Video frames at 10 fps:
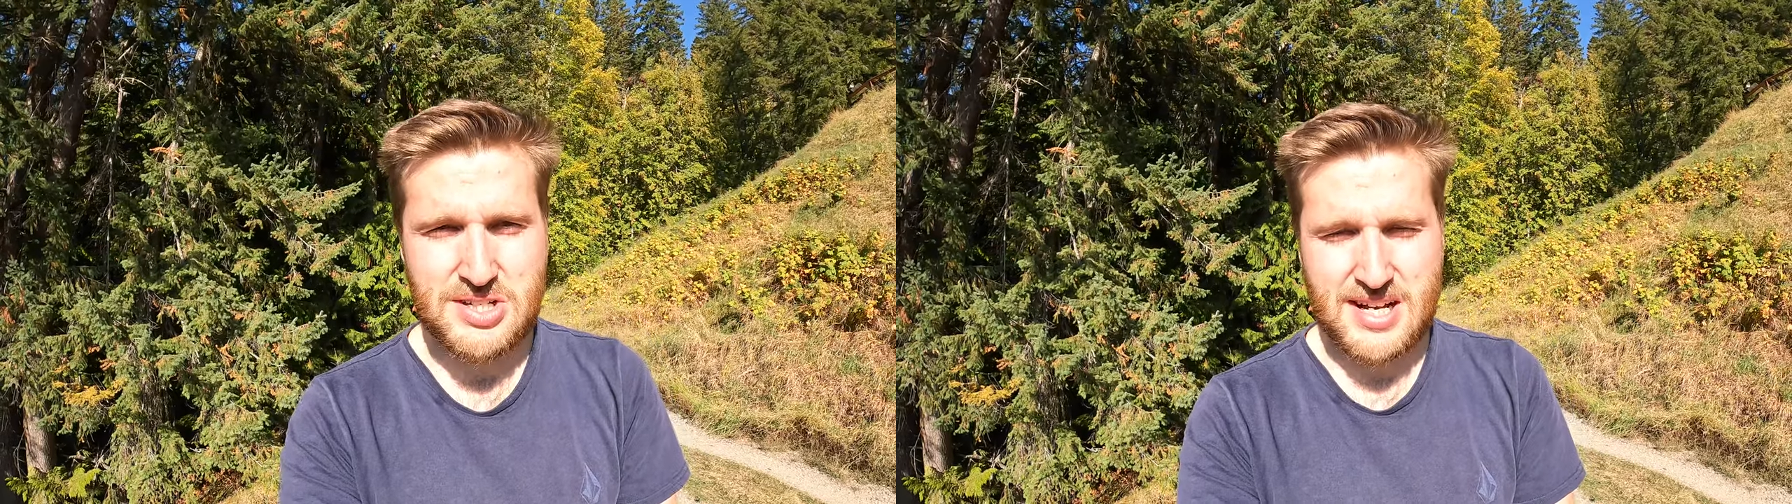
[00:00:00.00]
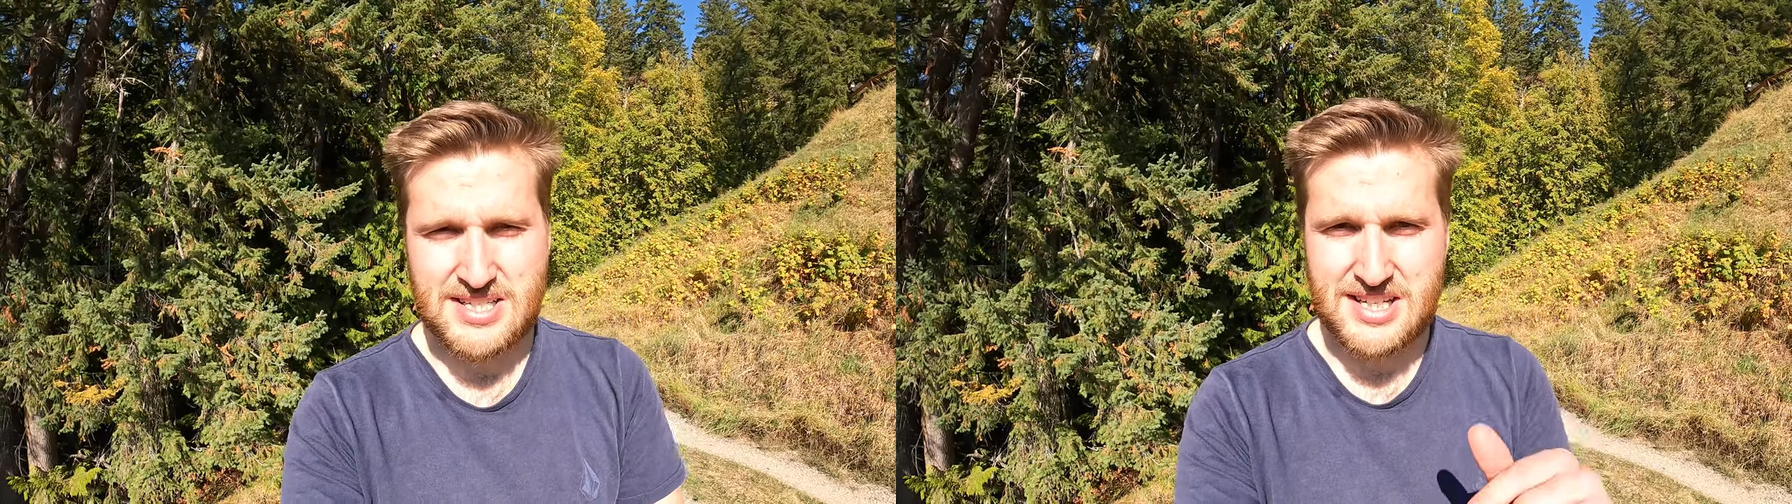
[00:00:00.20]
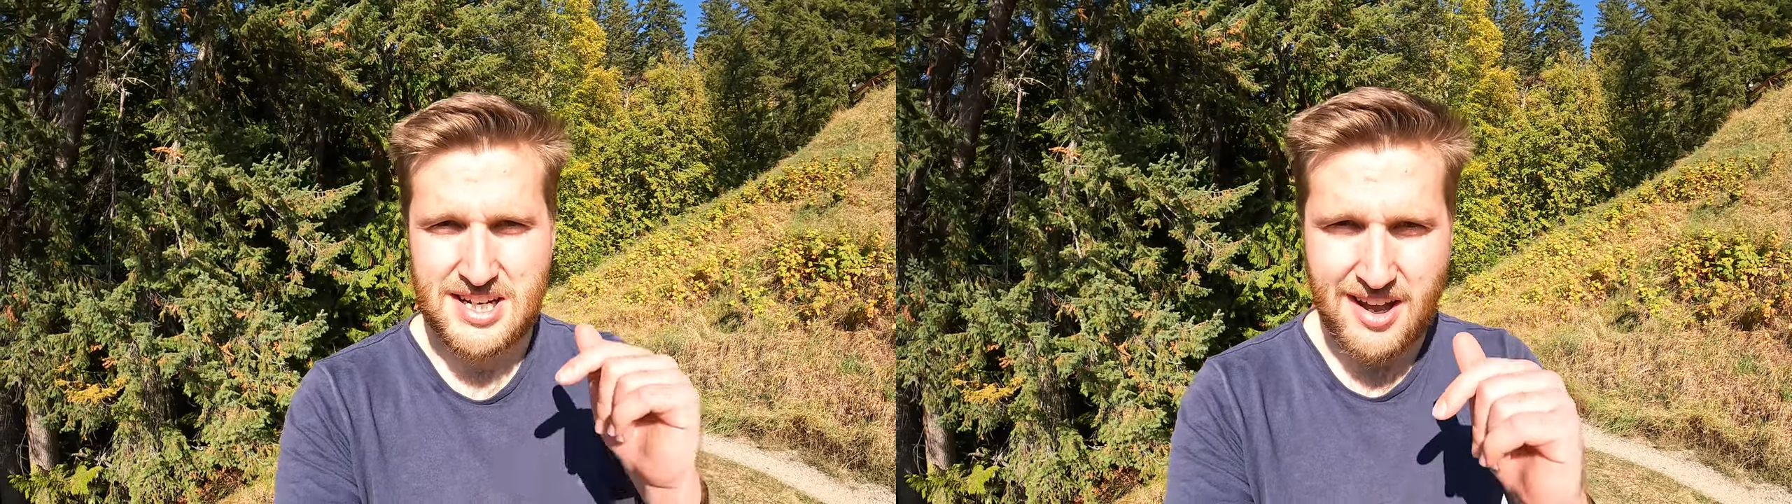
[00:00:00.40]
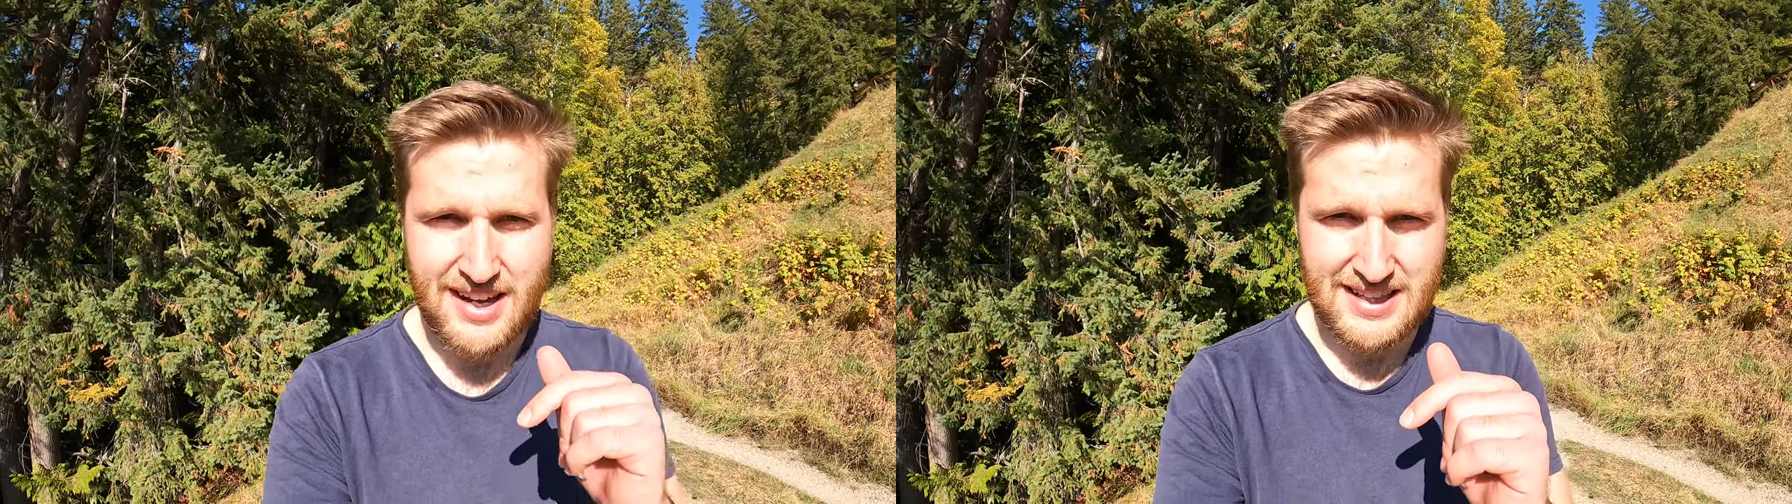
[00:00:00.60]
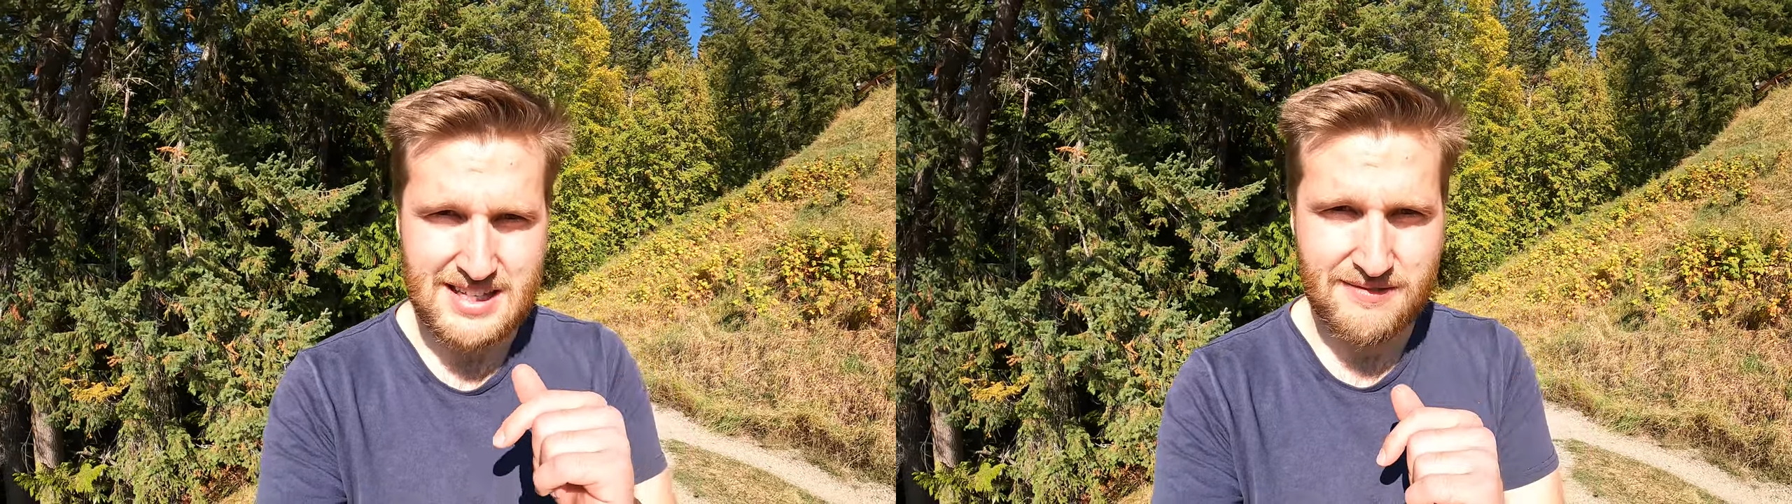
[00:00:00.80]
guys to
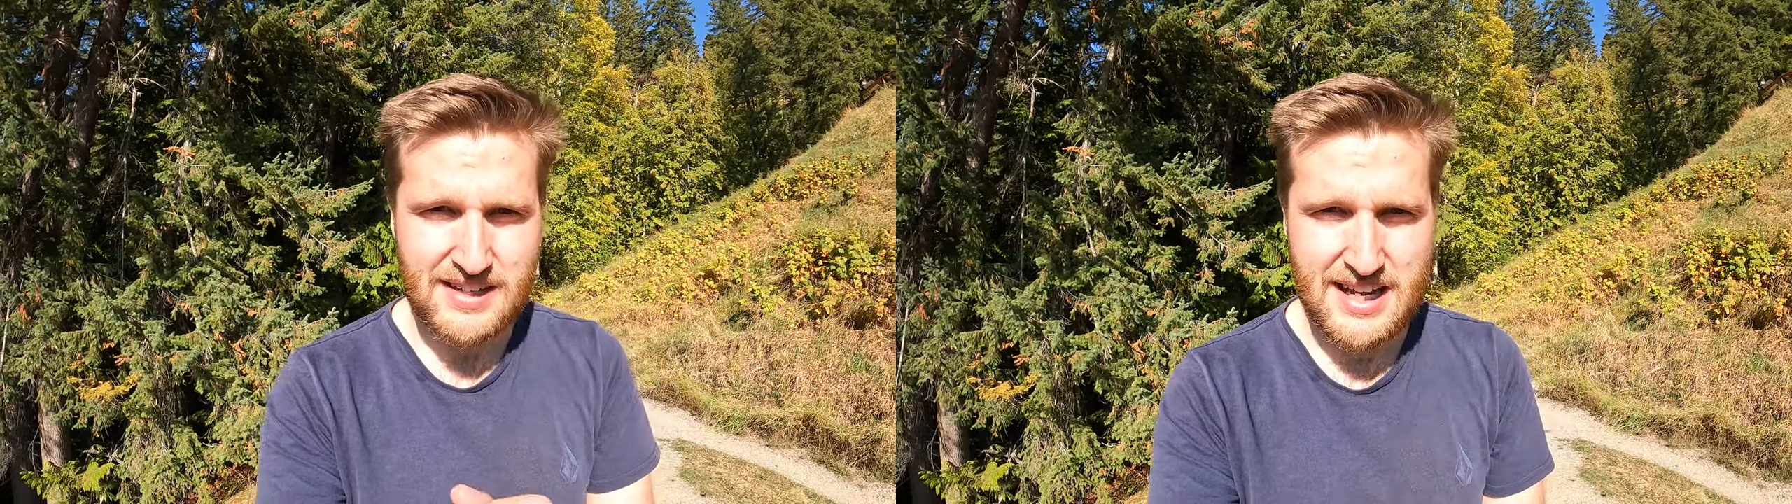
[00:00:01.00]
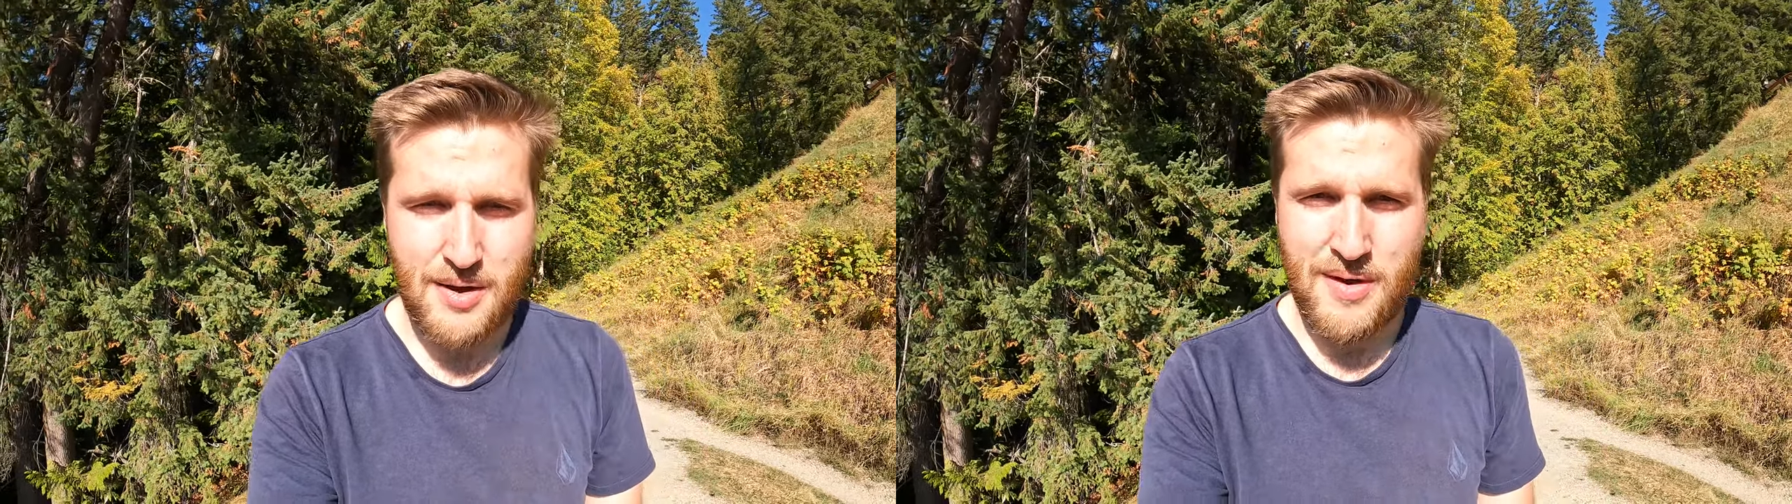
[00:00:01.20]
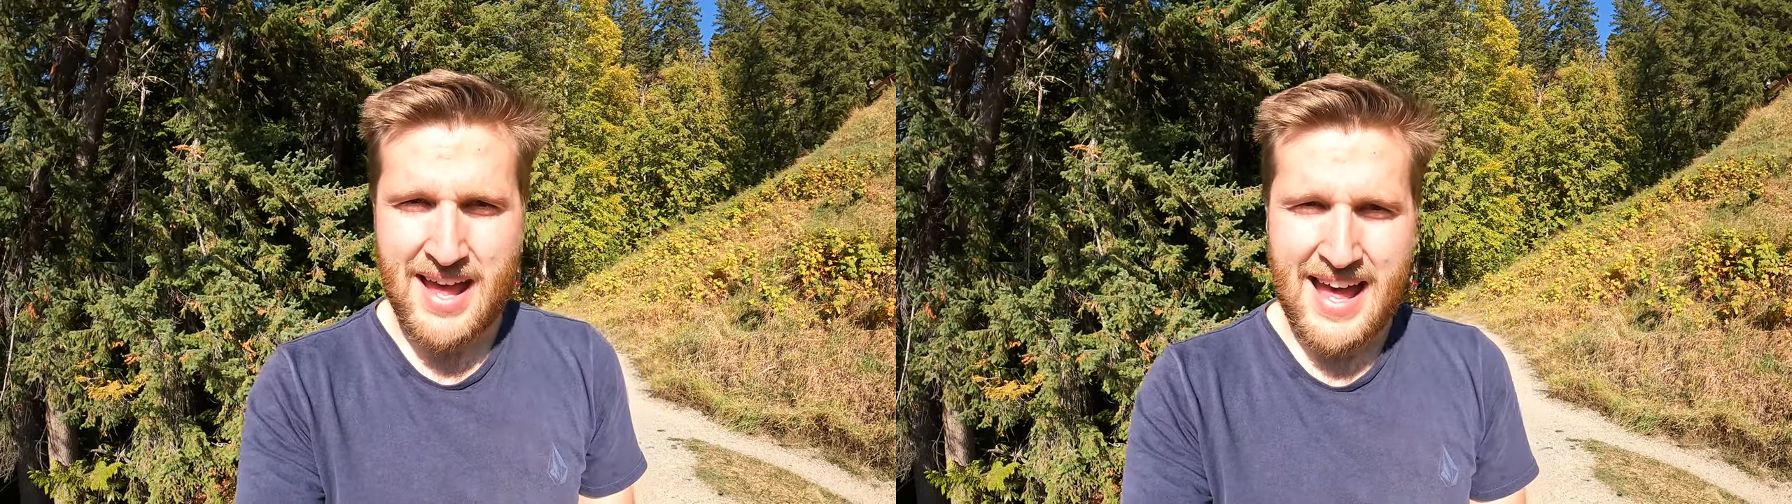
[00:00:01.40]
like this video,